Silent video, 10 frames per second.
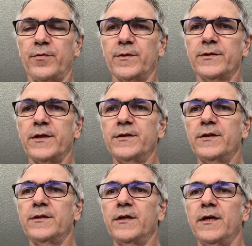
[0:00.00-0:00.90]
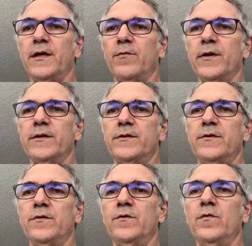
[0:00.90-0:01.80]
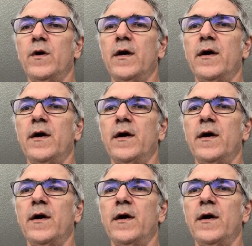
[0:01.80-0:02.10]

Criminal Justice, and I wanted to